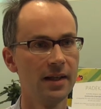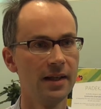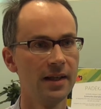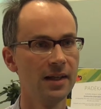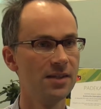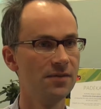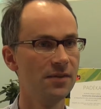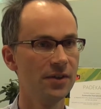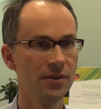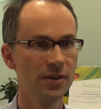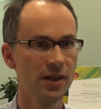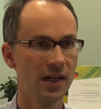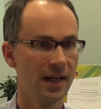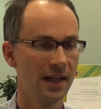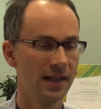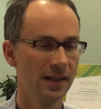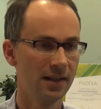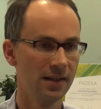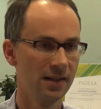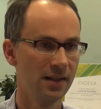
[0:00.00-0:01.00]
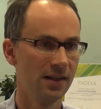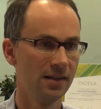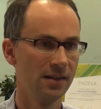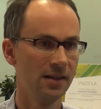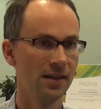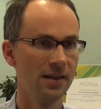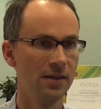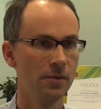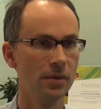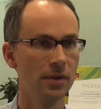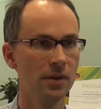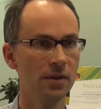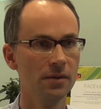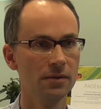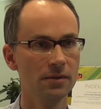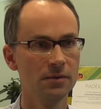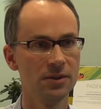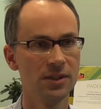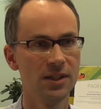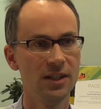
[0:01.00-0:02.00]
it's very likely that they will
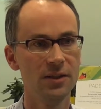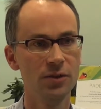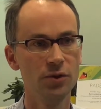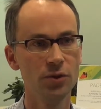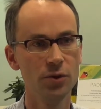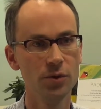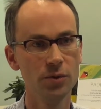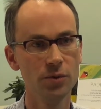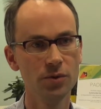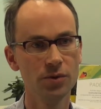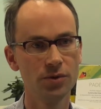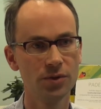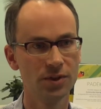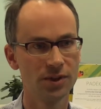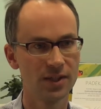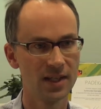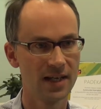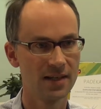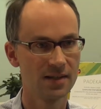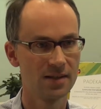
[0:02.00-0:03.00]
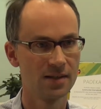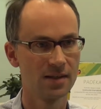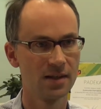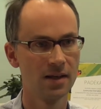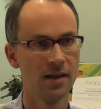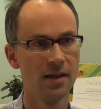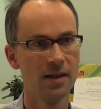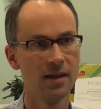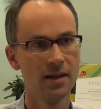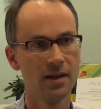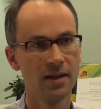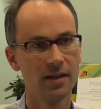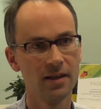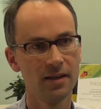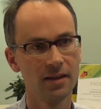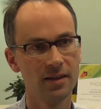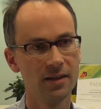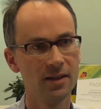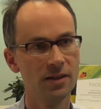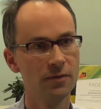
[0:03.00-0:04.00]
see new success
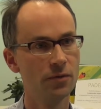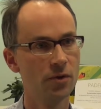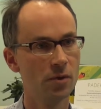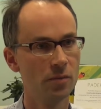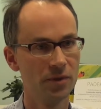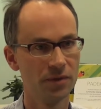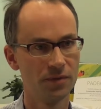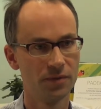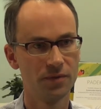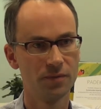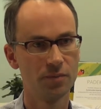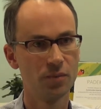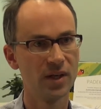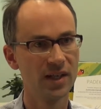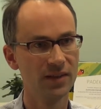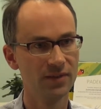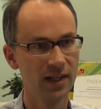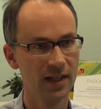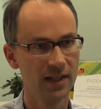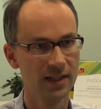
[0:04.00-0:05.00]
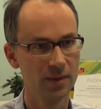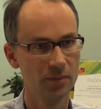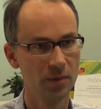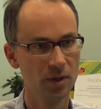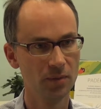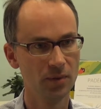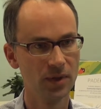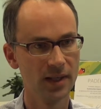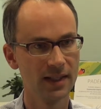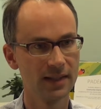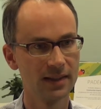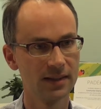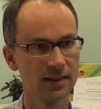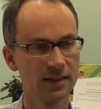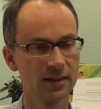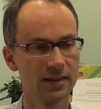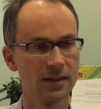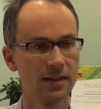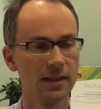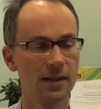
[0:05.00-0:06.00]
in the form of private label brands.
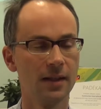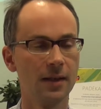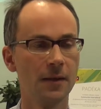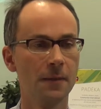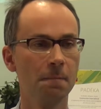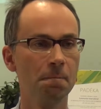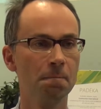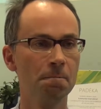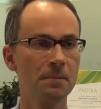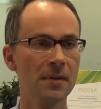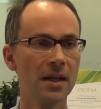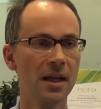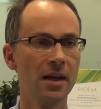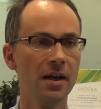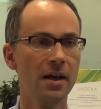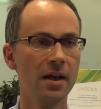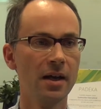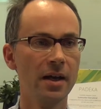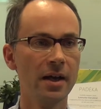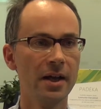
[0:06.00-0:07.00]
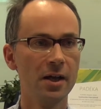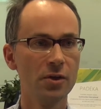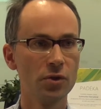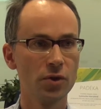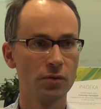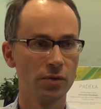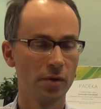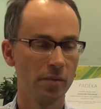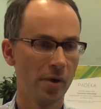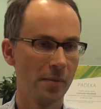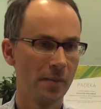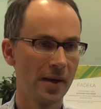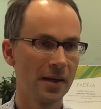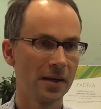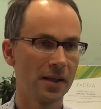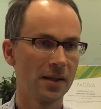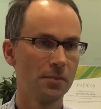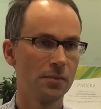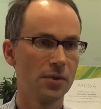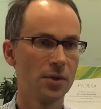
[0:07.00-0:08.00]
So from a
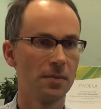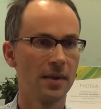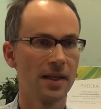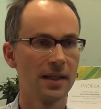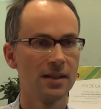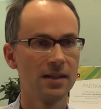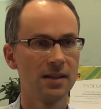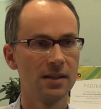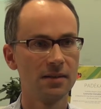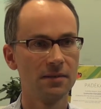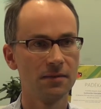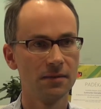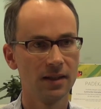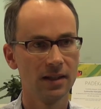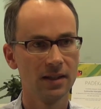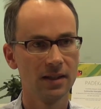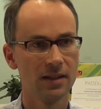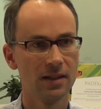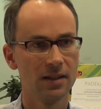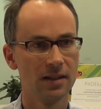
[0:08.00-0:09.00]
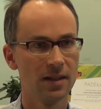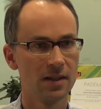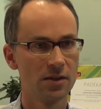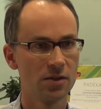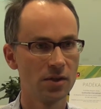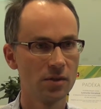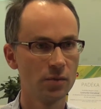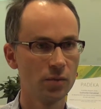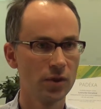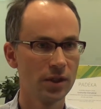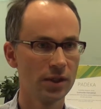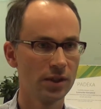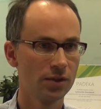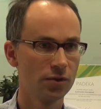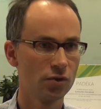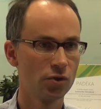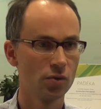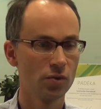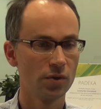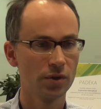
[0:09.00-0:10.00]
market perspective, a somewhat
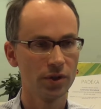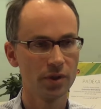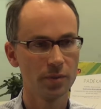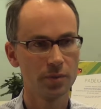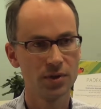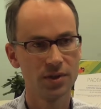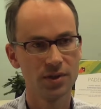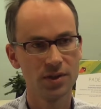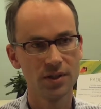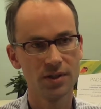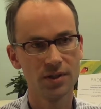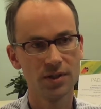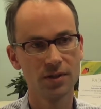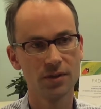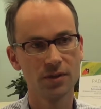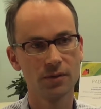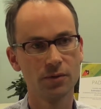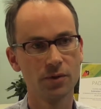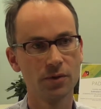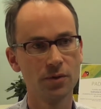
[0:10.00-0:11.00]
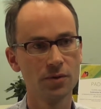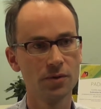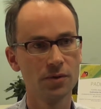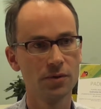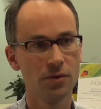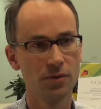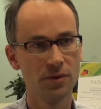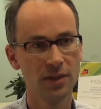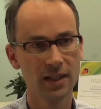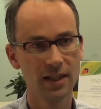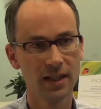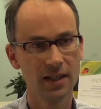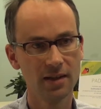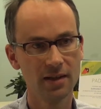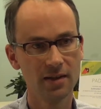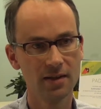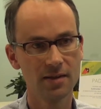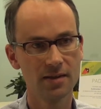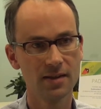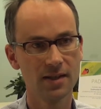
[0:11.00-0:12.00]
stronger position of grocery
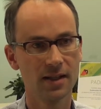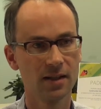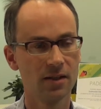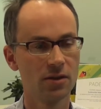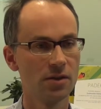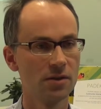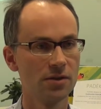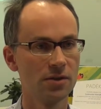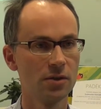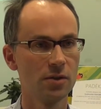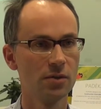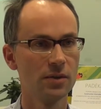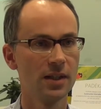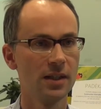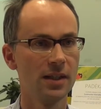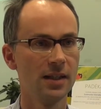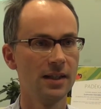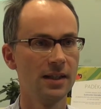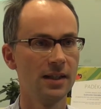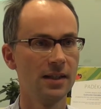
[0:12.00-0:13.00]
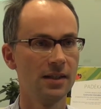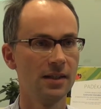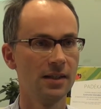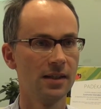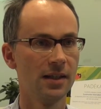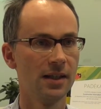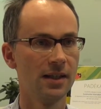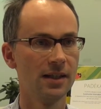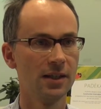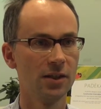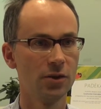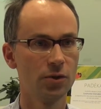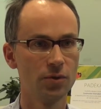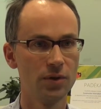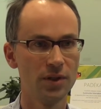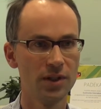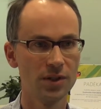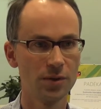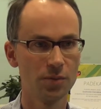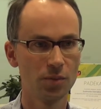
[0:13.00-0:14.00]
retailers, and consequently an
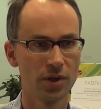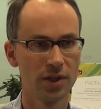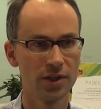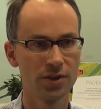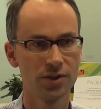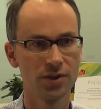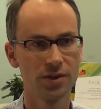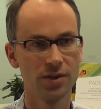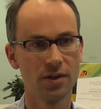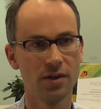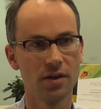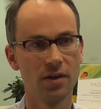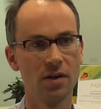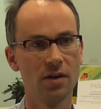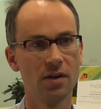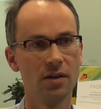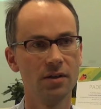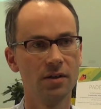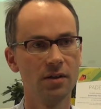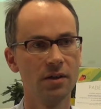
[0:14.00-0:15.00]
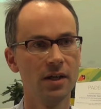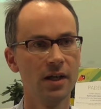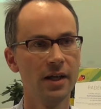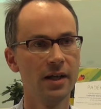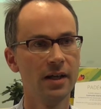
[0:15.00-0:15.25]
increased pressure on